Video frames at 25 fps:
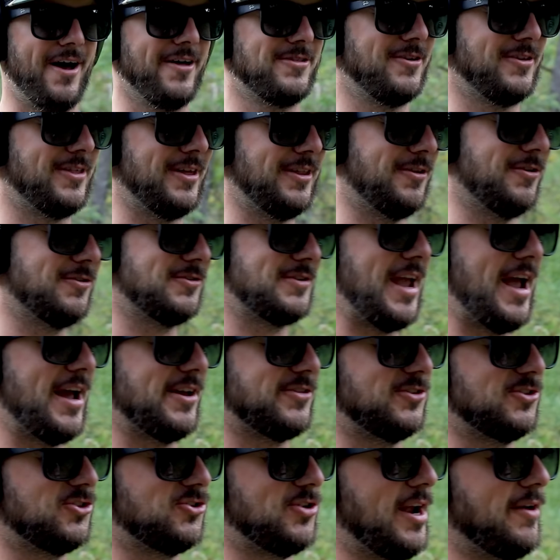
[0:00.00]
other than those
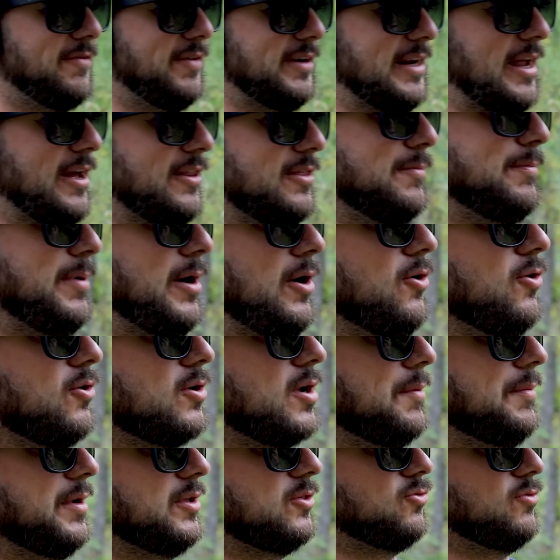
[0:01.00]
gases traveling down the barrel
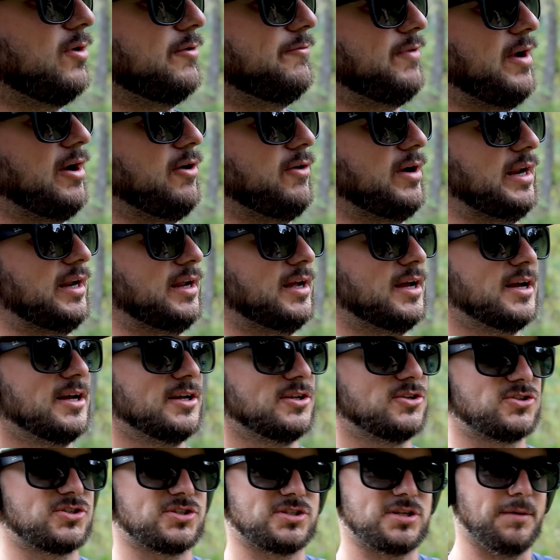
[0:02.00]
coming through a very
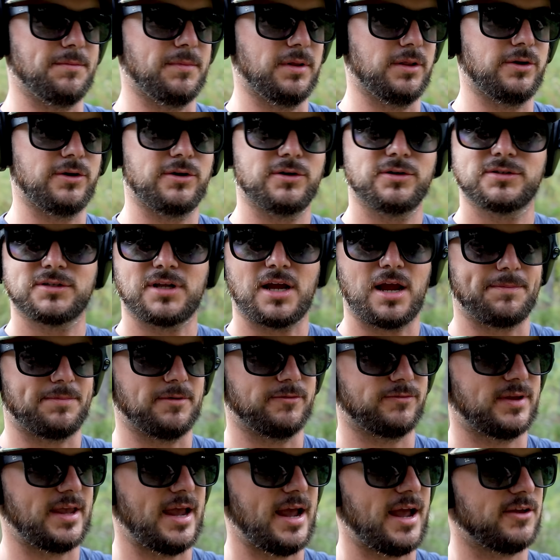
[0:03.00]
similar type
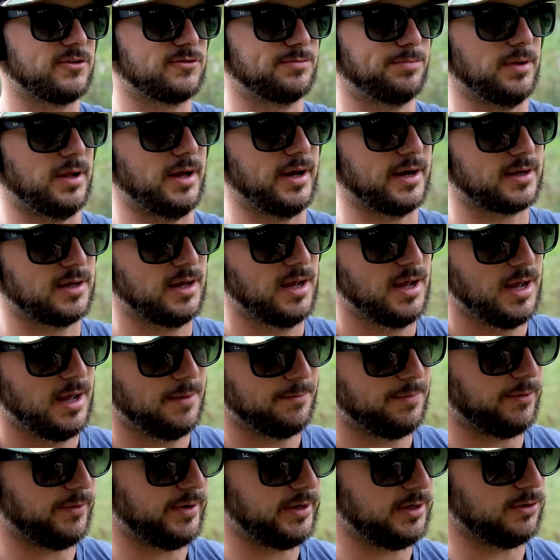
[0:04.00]
of gas block.
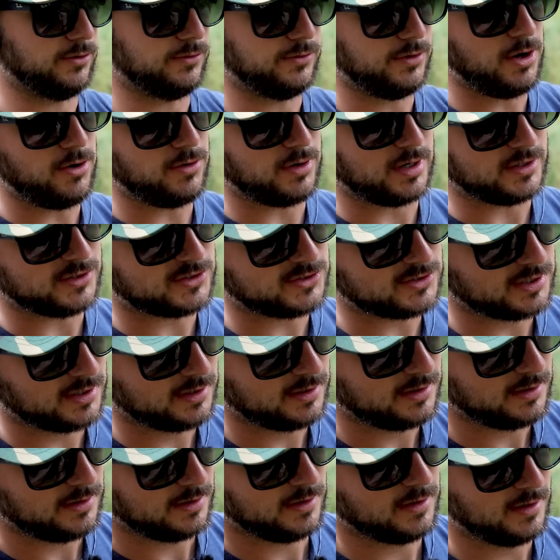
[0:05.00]
But what you'll notice,
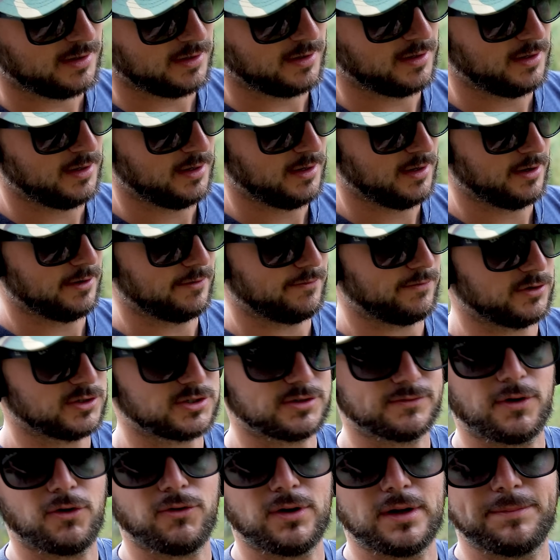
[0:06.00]
first
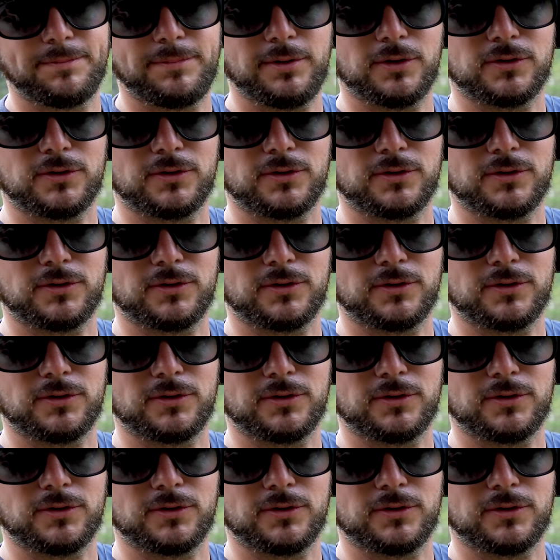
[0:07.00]
of all, it's